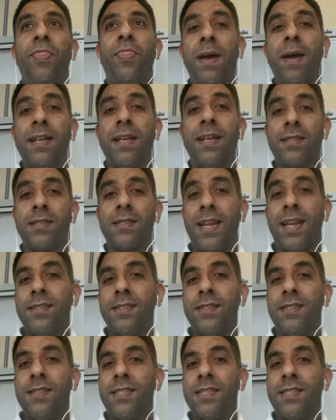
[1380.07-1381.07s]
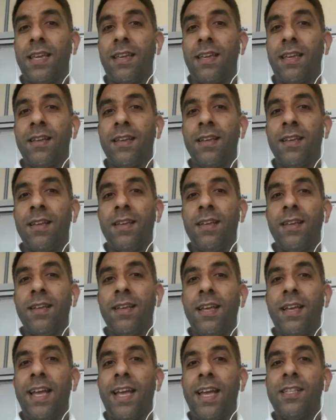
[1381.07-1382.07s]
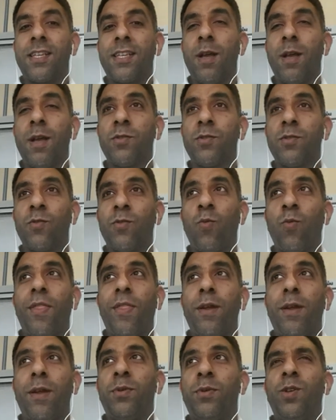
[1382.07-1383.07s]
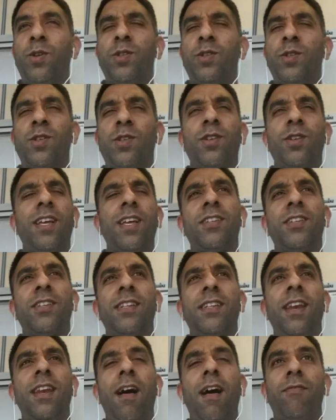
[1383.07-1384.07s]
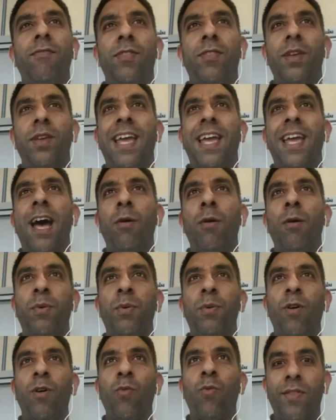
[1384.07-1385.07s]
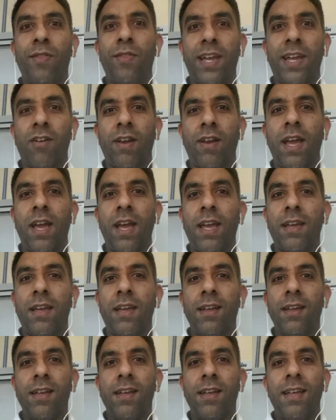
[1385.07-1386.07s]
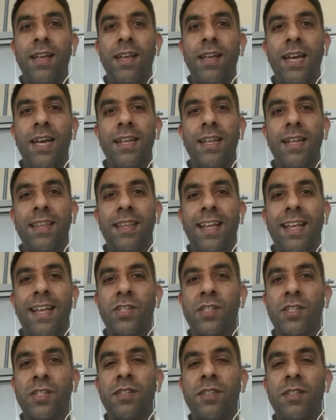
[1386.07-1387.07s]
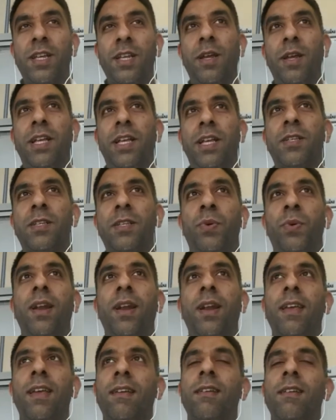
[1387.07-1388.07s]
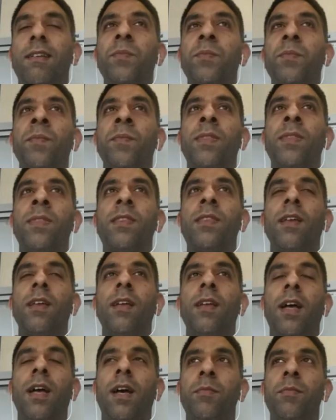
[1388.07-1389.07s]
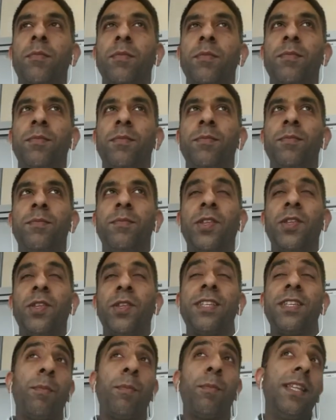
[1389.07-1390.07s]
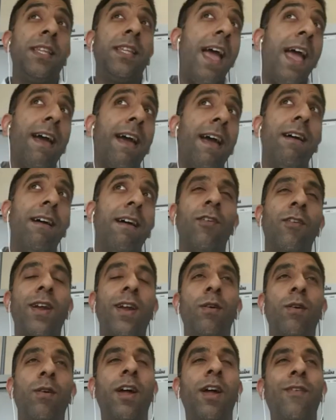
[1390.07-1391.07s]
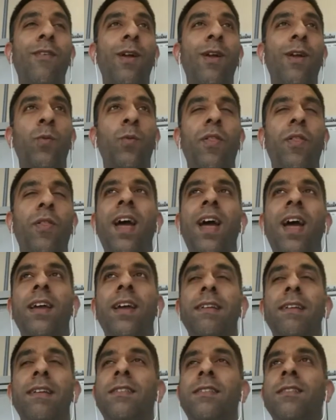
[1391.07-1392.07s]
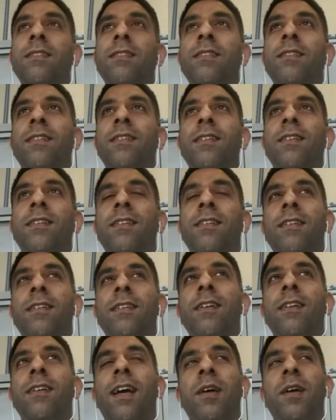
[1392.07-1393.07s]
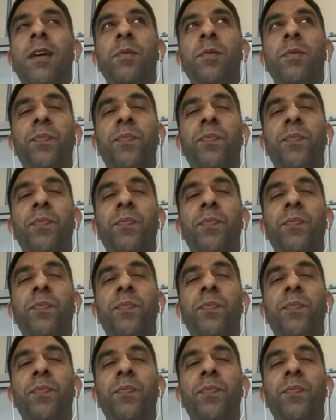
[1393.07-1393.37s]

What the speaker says: as an entity in terms of what they produce, because I just love the output of what they create. And I think that's just, it's brilliant. So there's something there around what that is. And